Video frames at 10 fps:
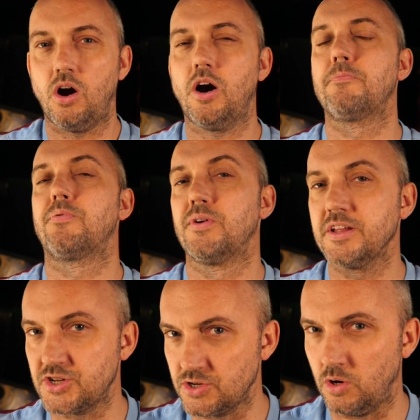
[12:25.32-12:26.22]
I'm
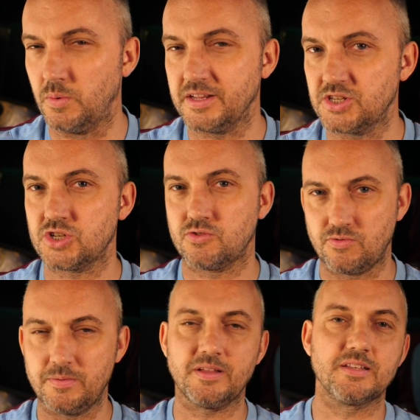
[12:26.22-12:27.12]
pretty sure when he's
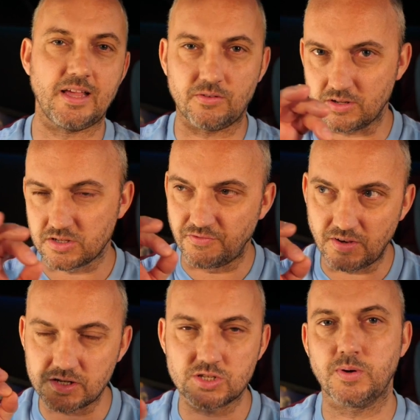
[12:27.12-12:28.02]
scribbling down those
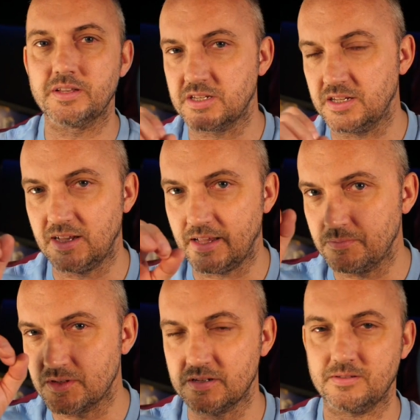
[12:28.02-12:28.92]
first 20
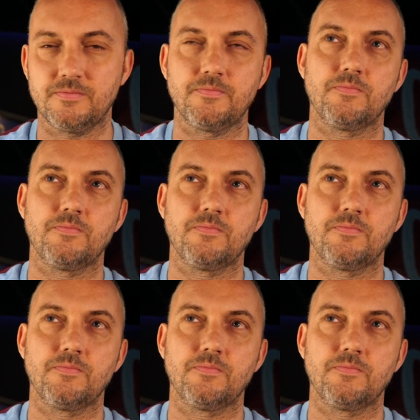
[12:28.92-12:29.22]
names,